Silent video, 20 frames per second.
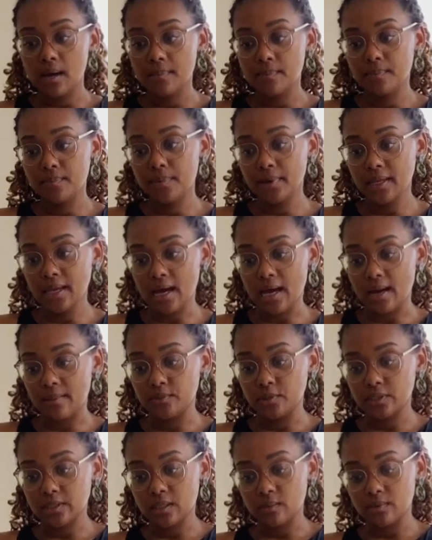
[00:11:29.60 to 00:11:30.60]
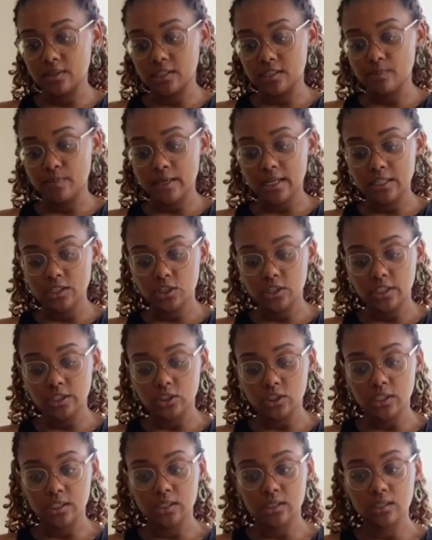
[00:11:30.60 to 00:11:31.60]
But yeah, I'm just gonna put the Spanish
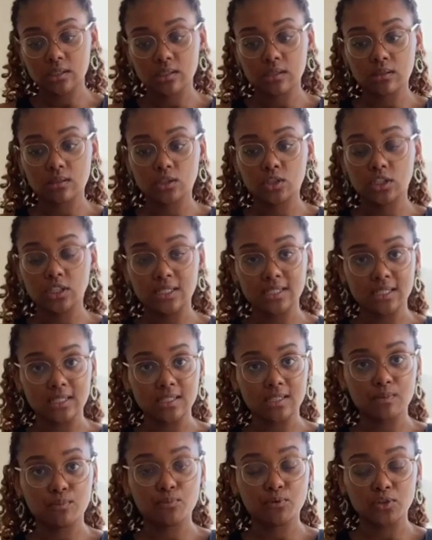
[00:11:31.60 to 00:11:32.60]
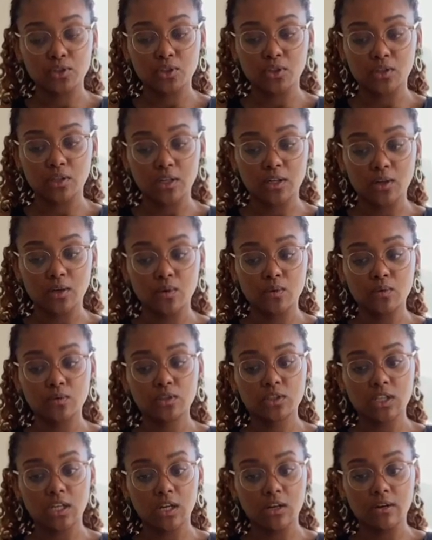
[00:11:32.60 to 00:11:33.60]
cheeses, prosciutto,
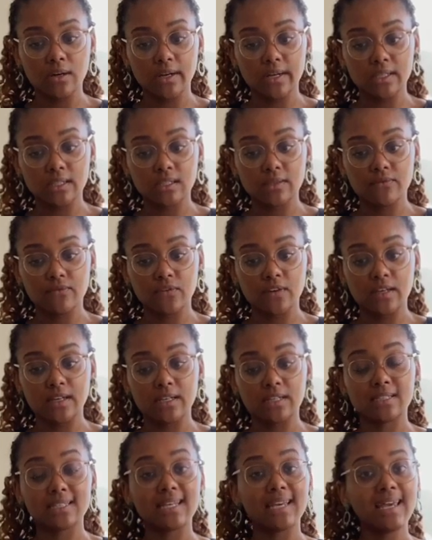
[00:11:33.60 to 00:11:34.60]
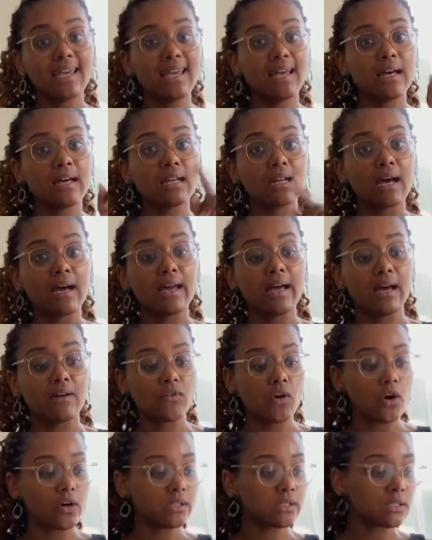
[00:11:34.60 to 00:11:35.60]
cherries, figs, and I have
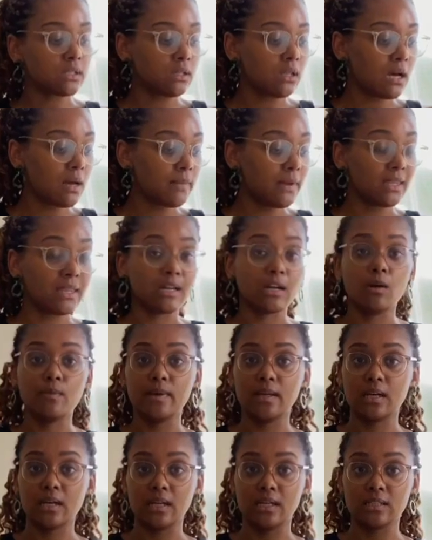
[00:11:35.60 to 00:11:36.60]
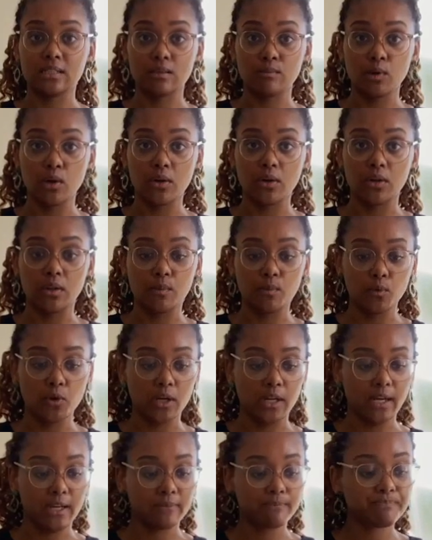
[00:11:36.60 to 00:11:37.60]
hard salami that I'll be cutting tomorrow in the
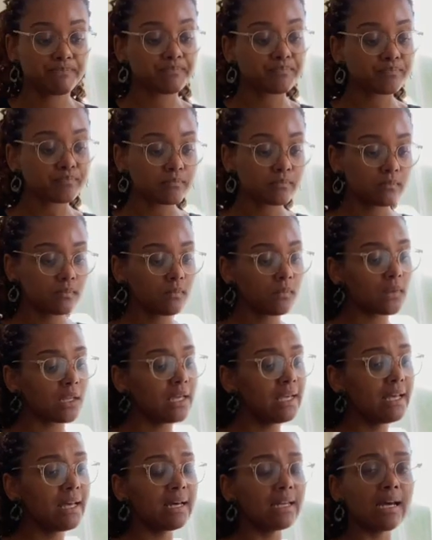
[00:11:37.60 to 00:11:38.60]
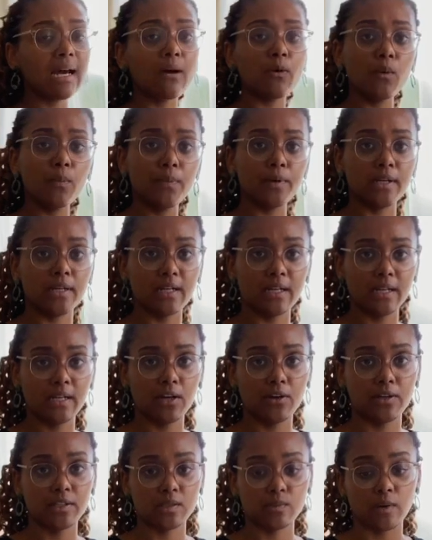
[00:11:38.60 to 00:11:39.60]
morning. And I will put it in here
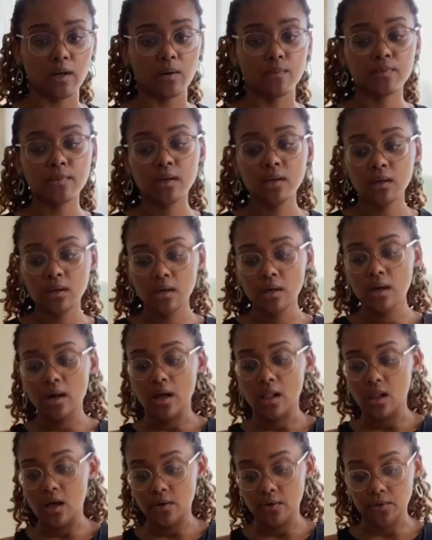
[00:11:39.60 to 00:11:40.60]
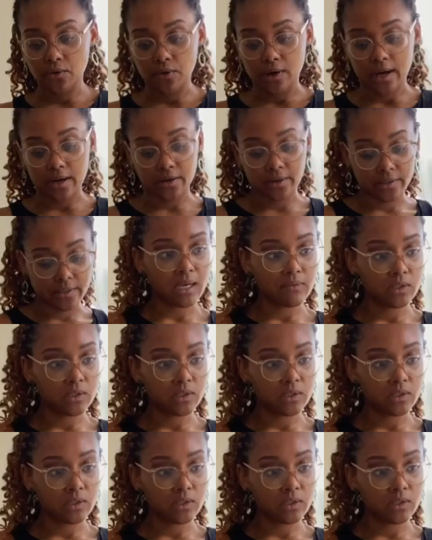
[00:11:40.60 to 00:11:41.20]
as well, along with the crackers.